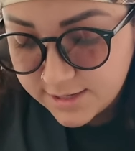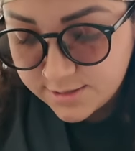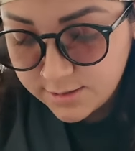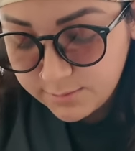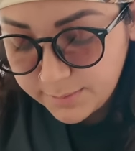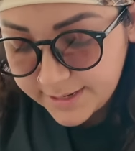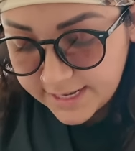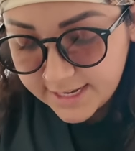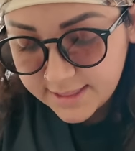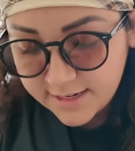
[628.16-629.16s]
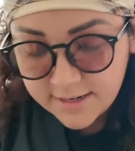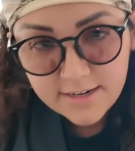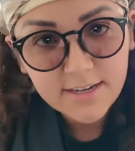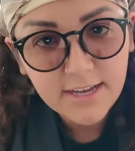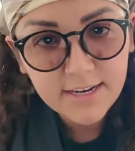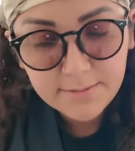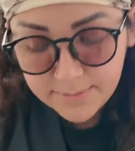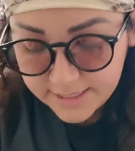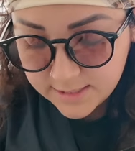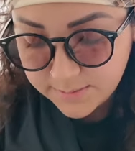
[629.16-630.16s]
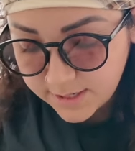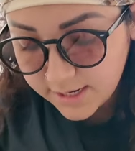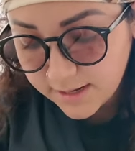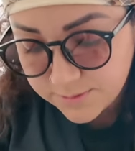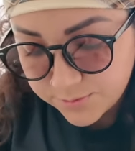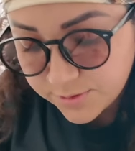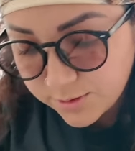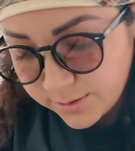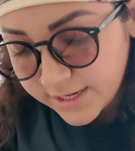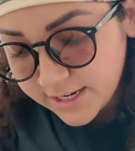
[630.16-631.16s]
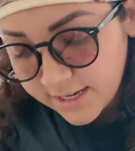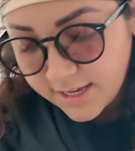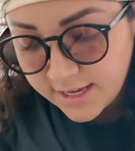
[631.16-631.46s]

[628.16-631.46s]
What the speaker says: So the moment I get there, I need to make some cutouts real quick